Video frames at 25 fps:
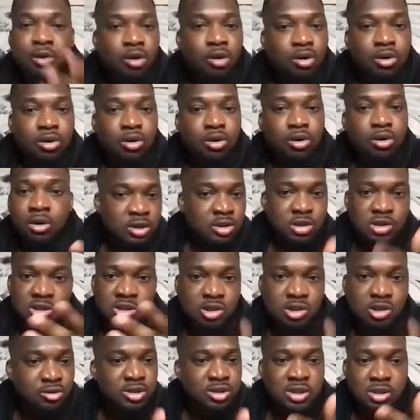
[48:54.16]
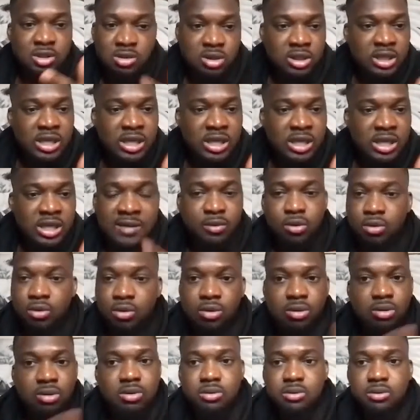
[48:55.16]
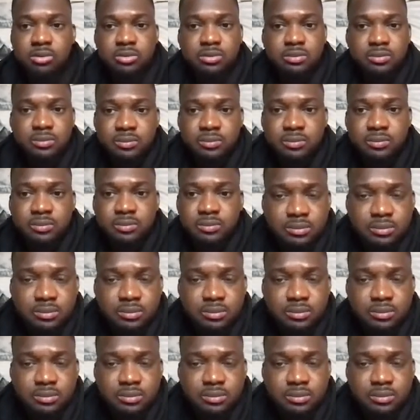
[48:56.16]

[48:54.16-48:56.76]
But last season, I